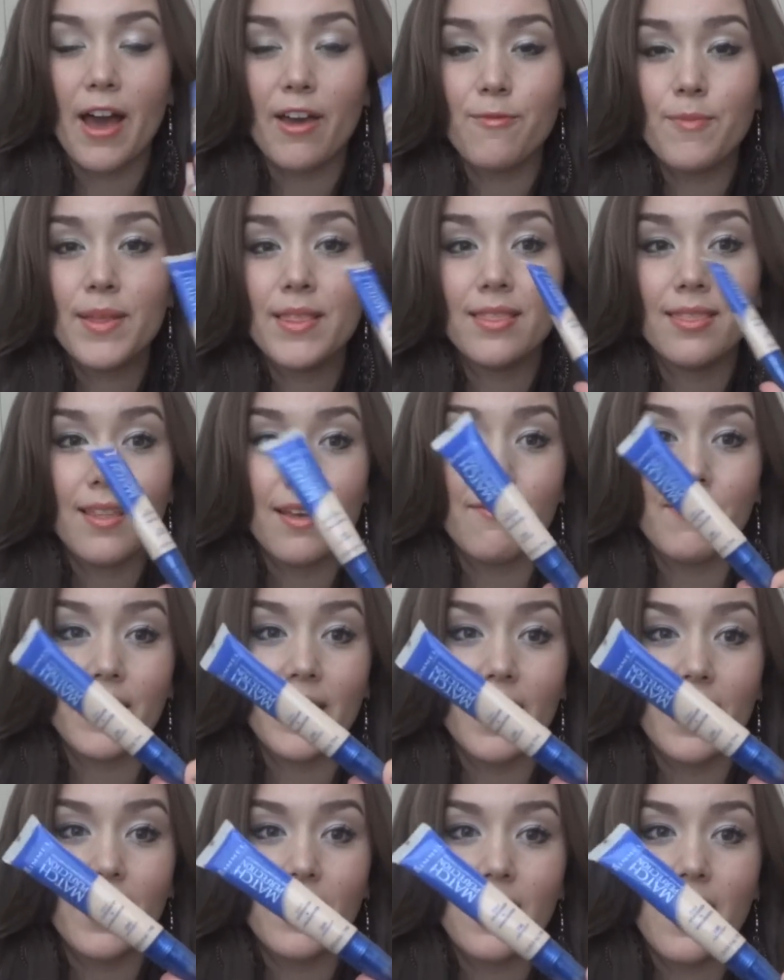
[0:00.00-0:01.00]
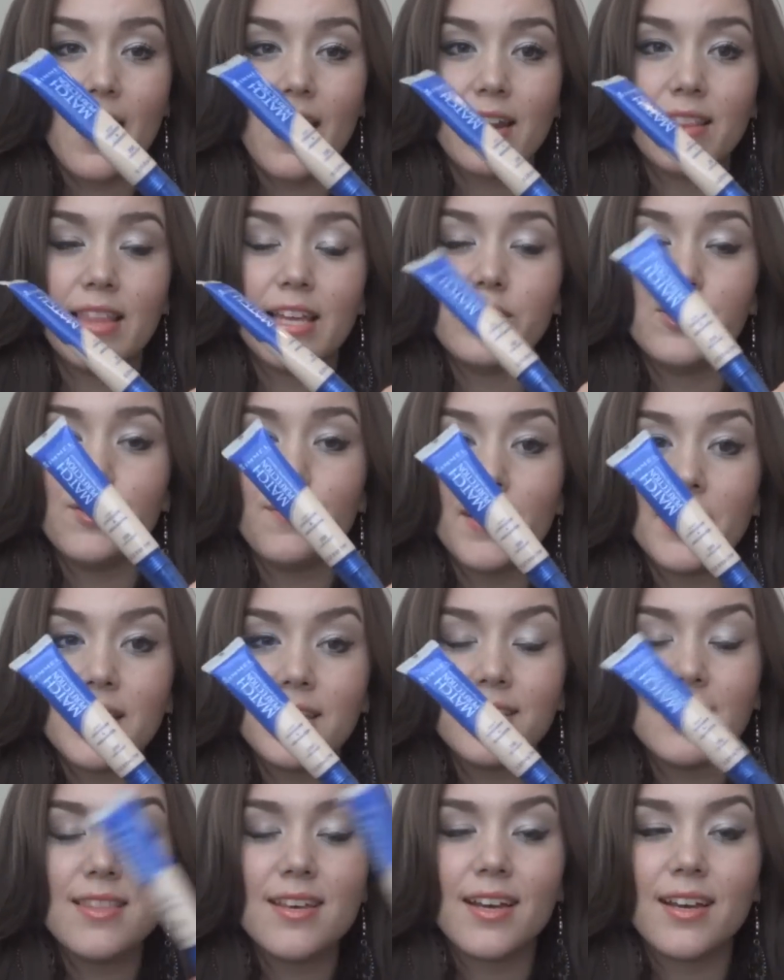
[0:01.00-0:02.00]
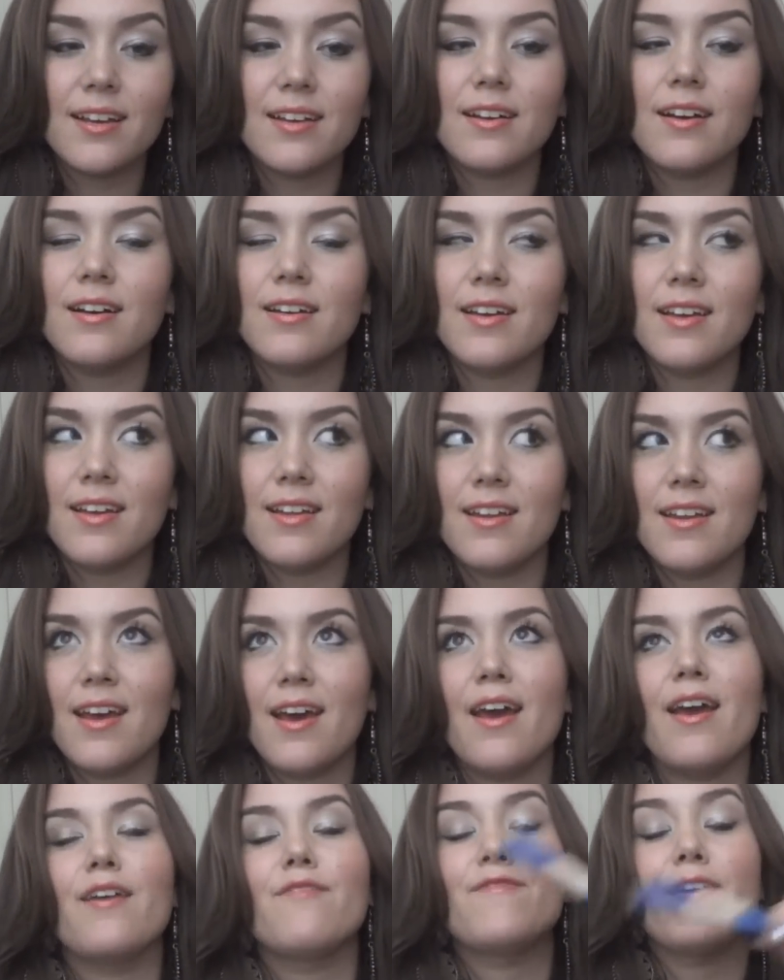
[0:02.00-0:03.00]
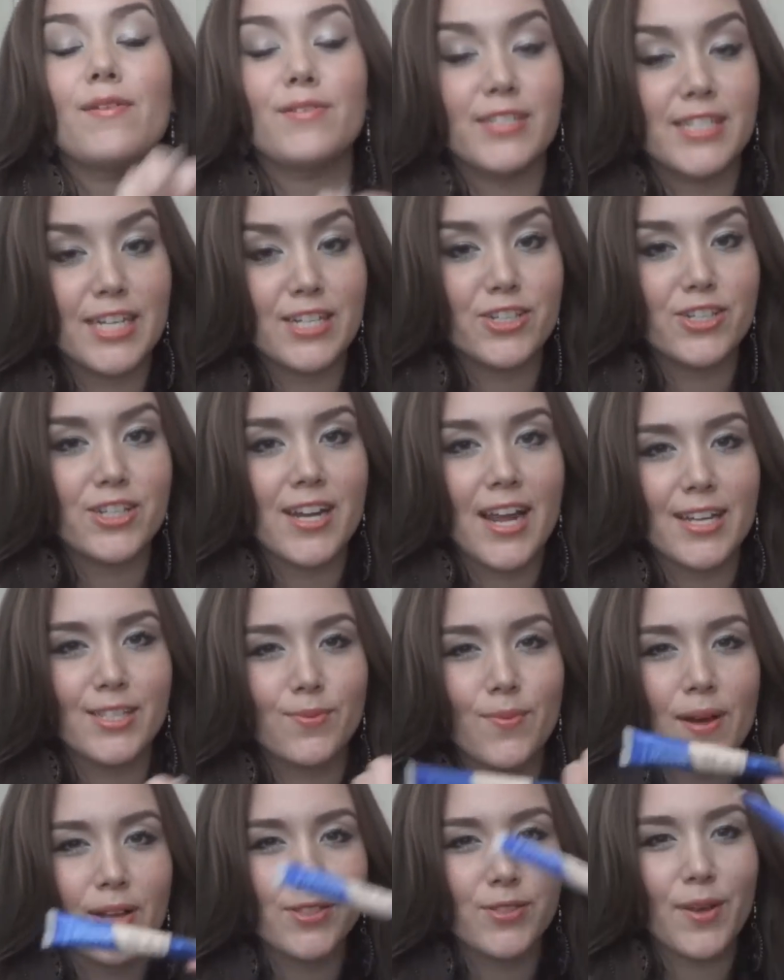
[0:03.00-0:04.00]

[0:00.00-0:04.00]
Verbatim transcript: I've been loving it and they do make this in the in a foundation as well.